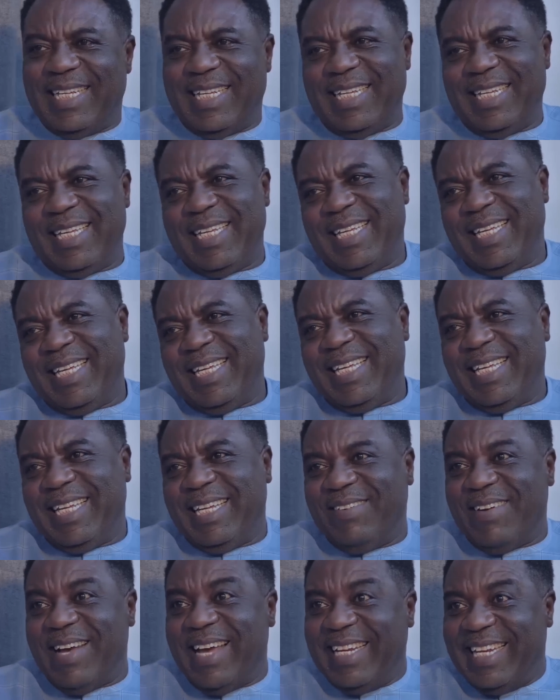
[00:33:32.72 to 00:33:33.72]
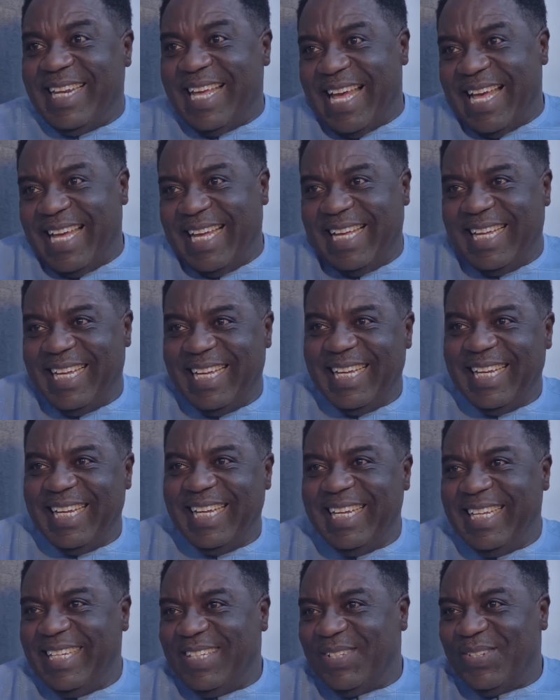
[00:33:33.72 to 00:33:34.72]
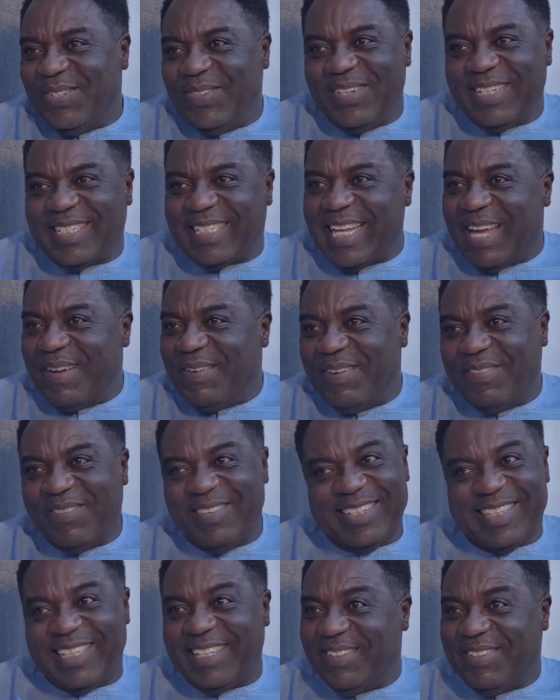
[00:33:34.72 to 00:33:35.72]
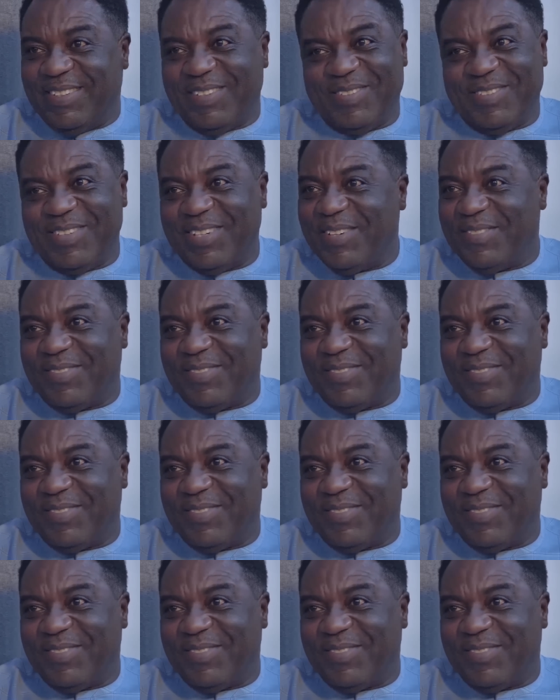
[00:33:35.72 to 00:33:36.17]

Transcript: Right, dear? In 2 weeks, time, everything will be